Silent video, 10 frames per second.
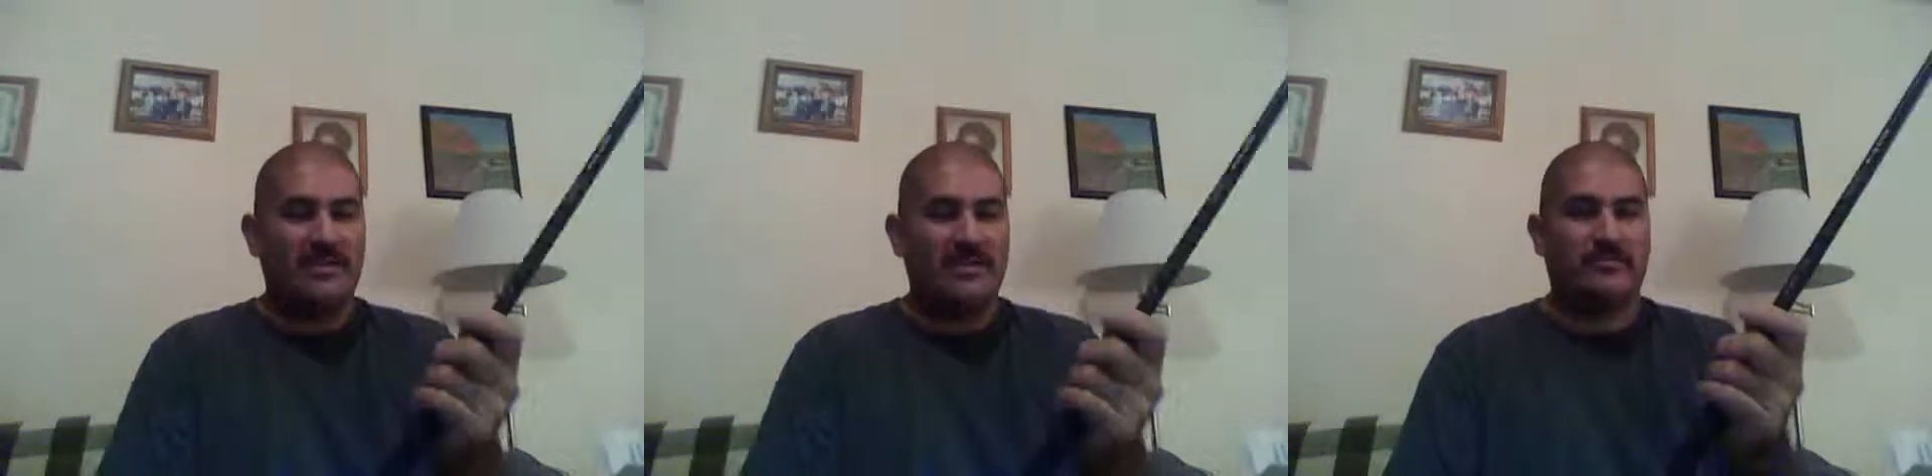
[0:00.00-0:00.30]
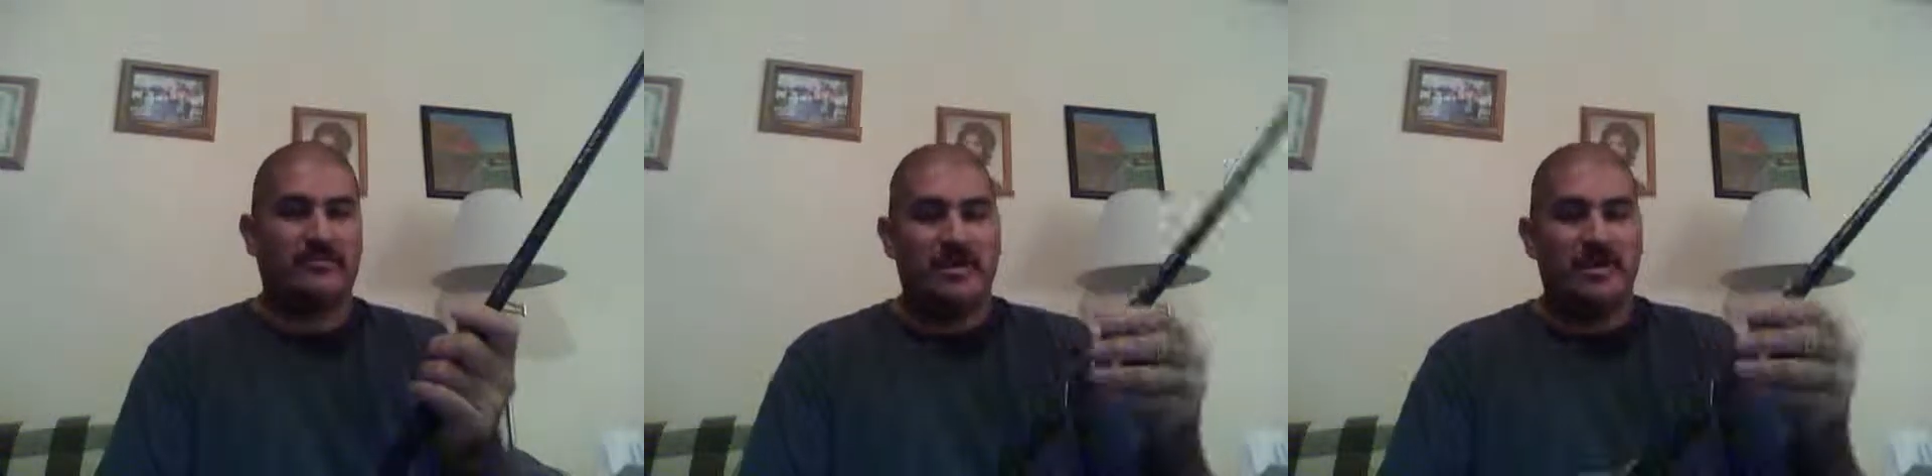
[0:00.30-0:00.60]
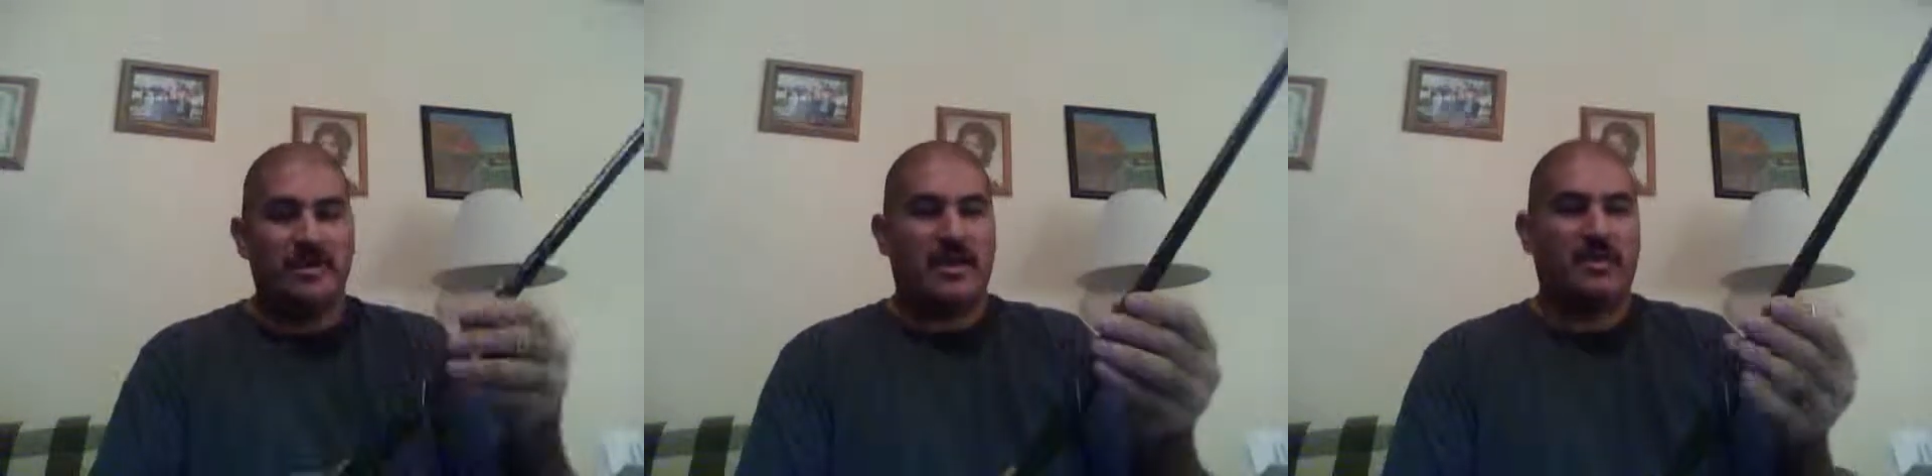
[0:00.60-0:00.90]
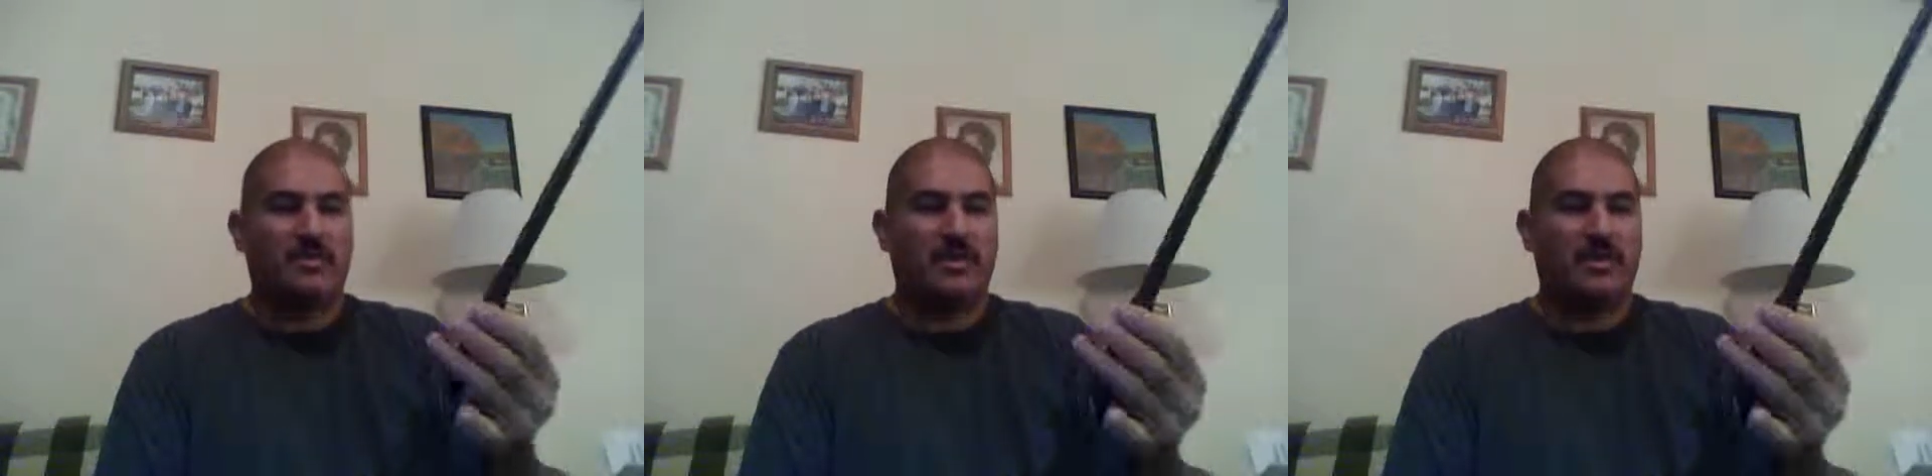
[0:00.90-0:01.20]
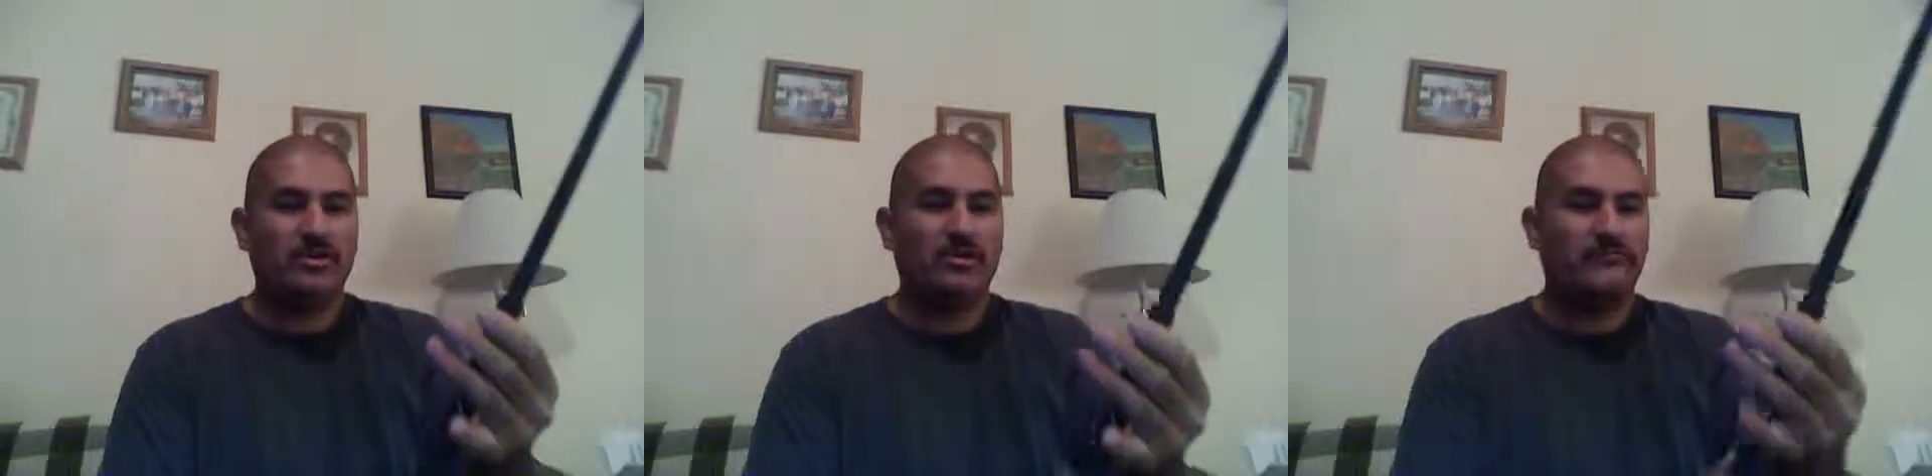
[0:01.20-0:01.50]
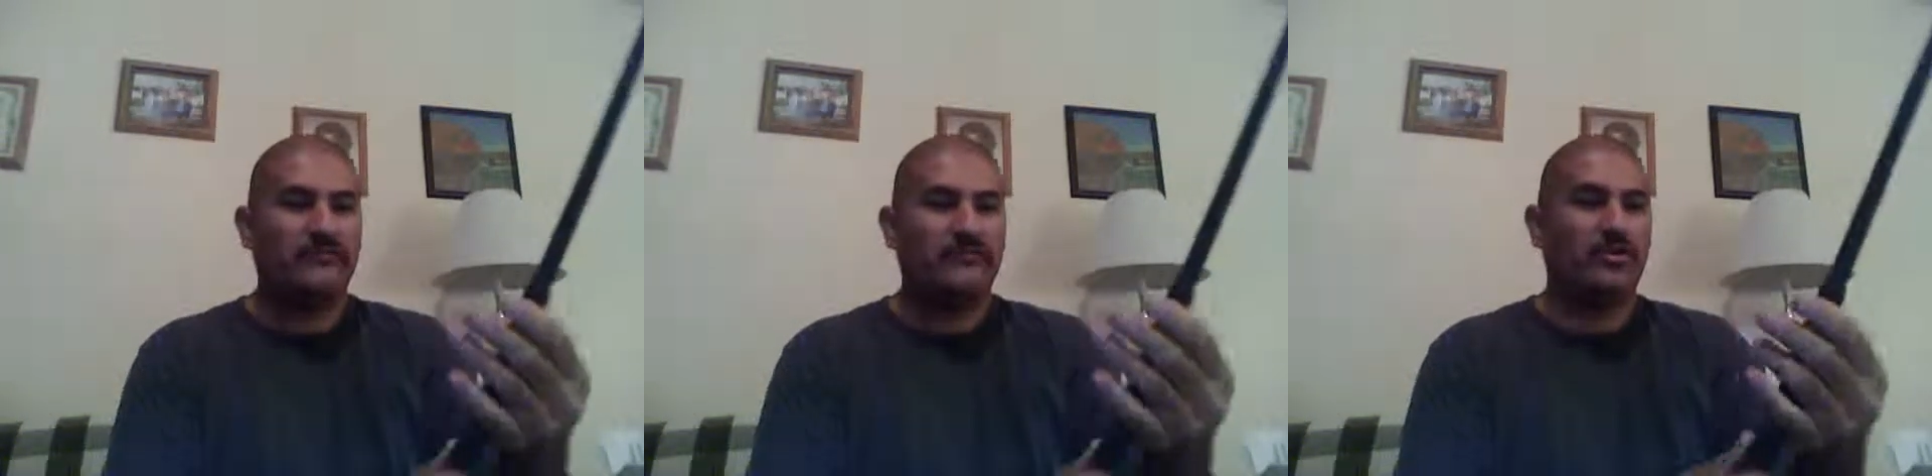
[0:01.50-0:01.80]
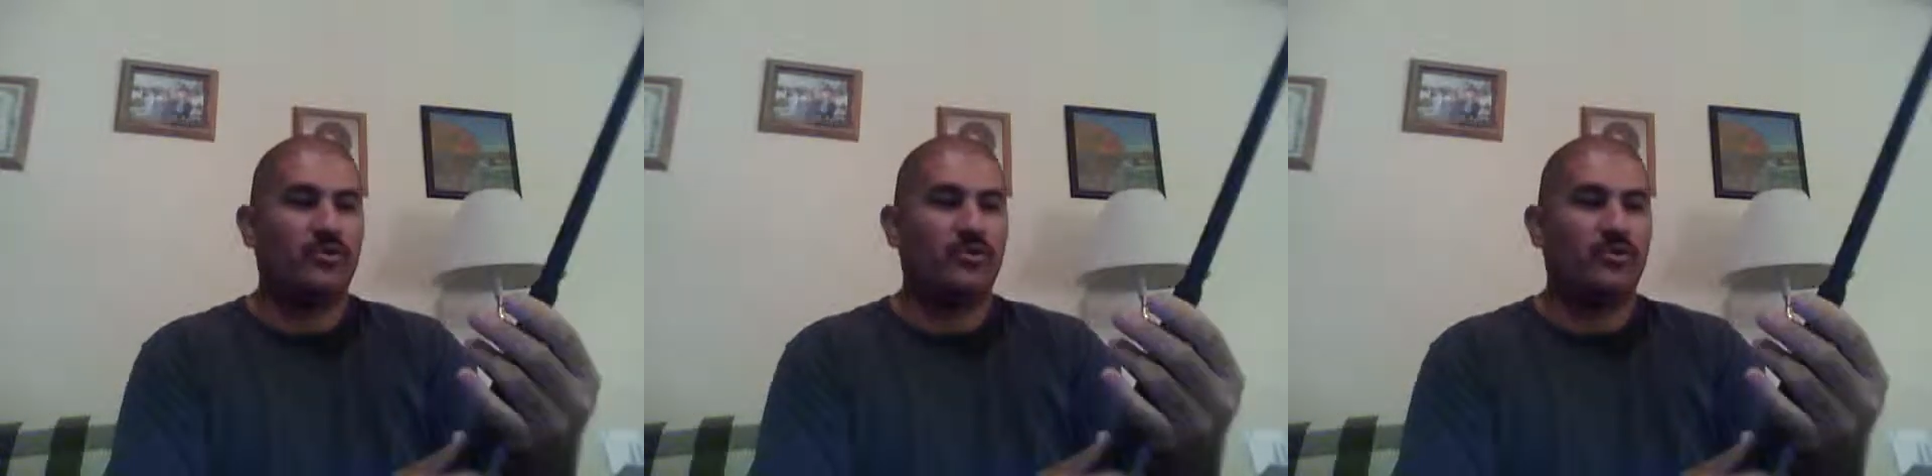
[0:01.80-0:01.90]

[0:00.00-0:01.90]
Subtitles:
for is